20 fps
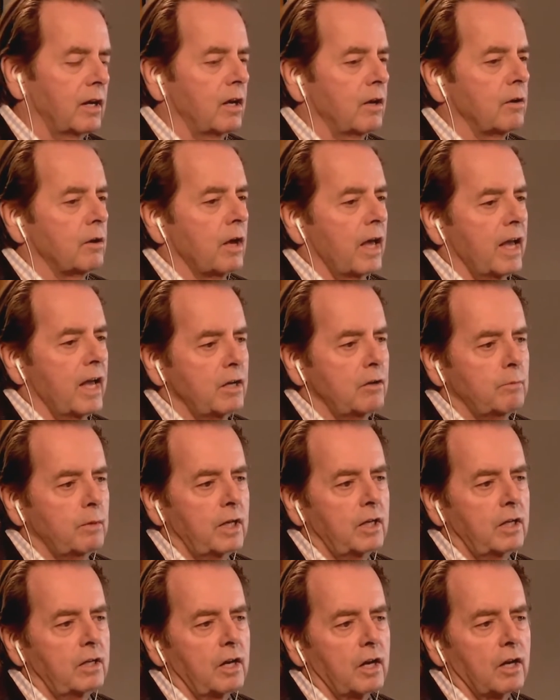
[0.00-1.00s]

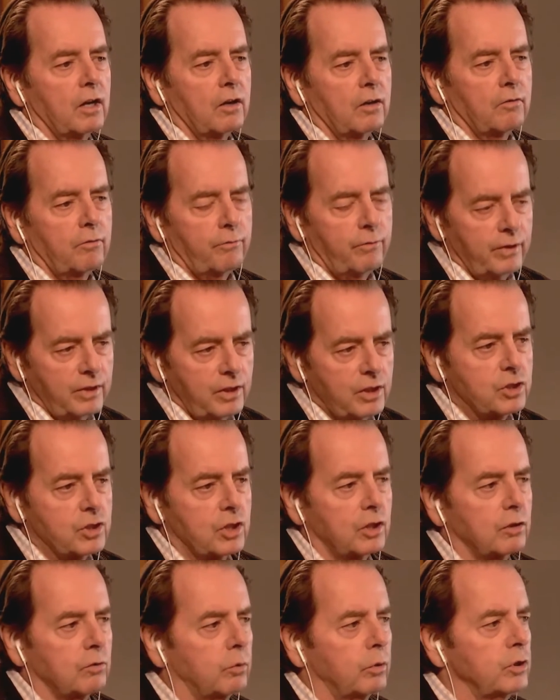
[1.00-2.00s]
Amy finished
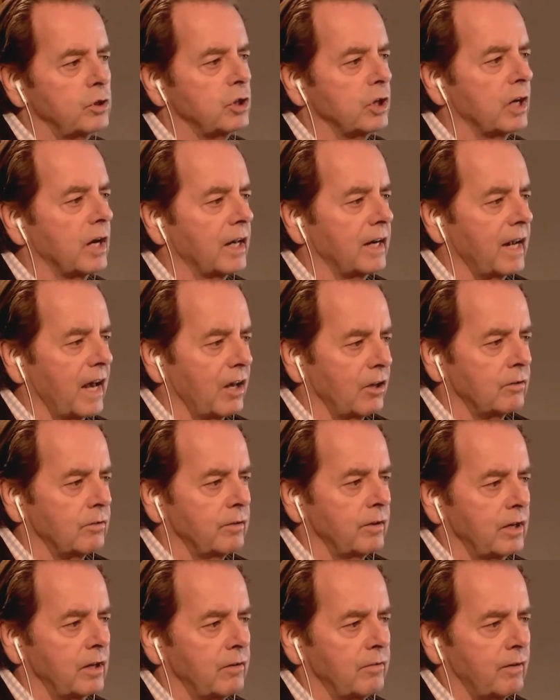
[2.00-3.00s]
it when she got out of
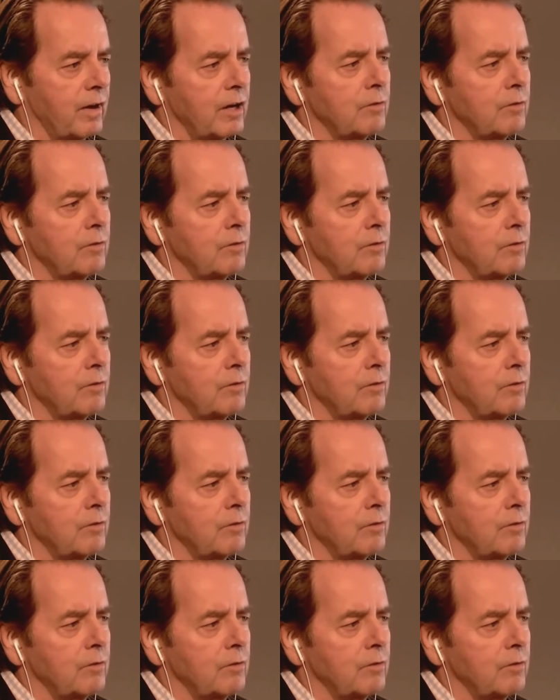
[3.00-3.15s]
AFI.